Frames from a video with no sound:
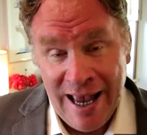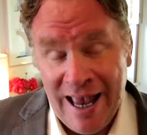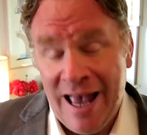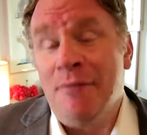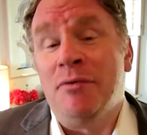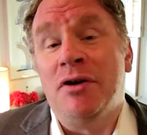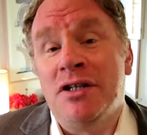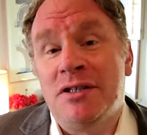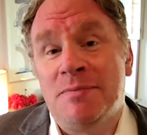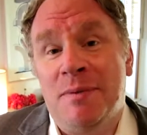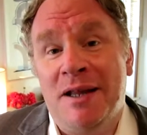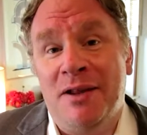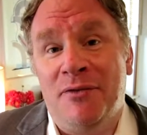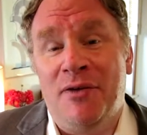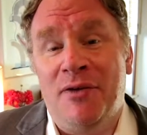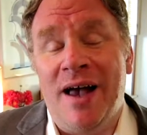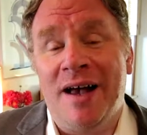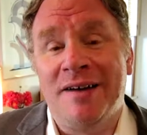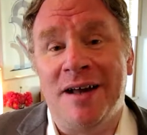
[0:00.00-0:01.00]
evidenced by
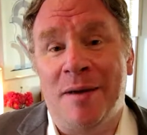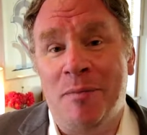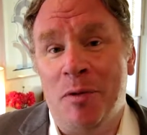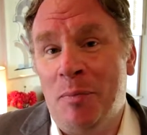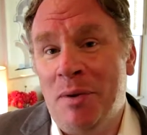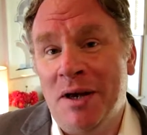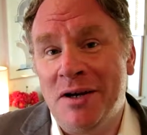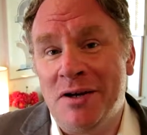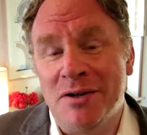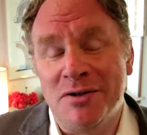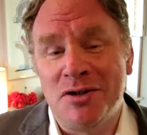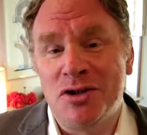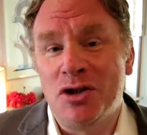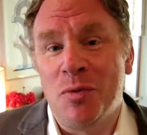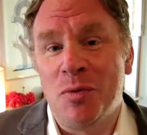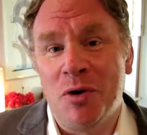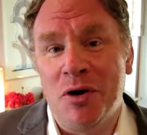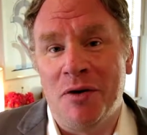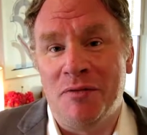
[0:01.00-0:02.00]
the fact I'm a big
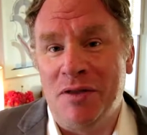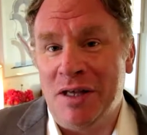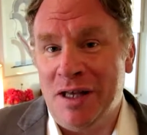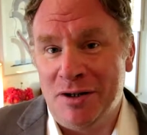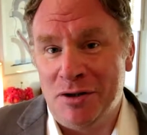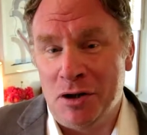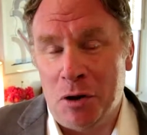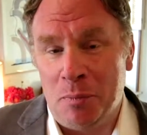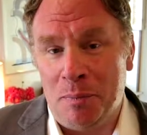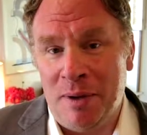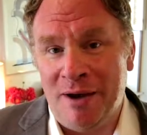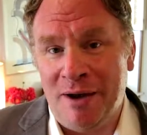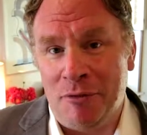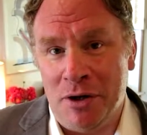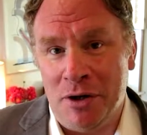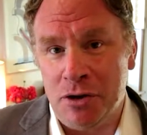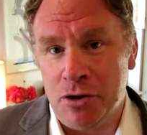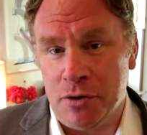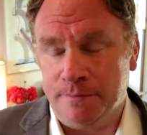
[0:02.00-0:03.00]
consumer of the adult
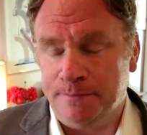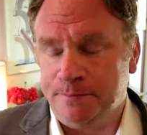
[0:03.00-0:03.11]
beverage,